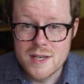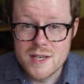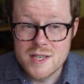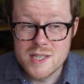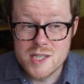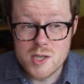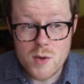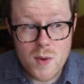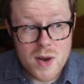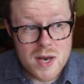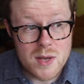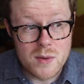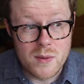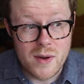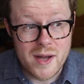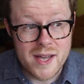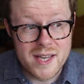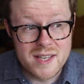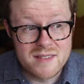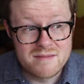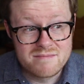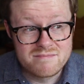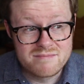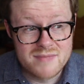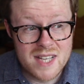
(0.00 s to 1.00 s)
So
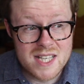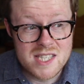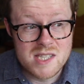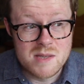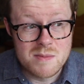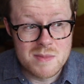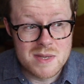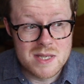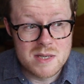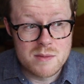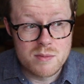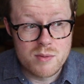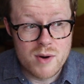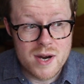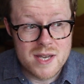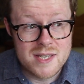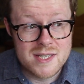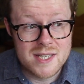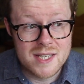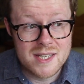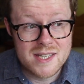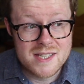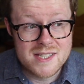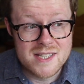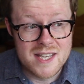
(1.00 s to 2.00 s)
anyway, that's a bit
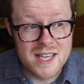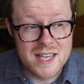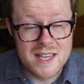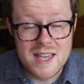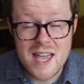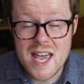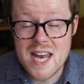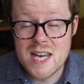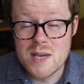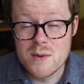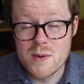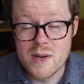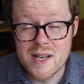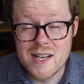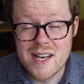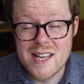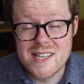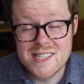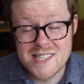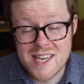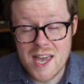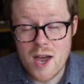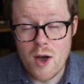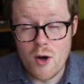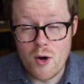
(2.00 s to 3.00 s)
depressing, isn't it? Anyway,
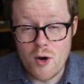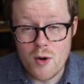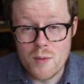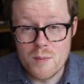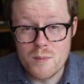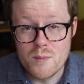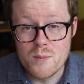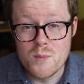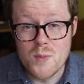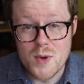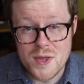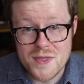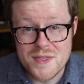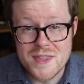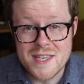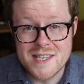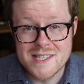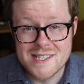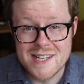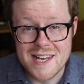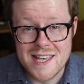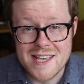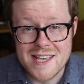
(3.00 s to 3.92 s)
let's get on with this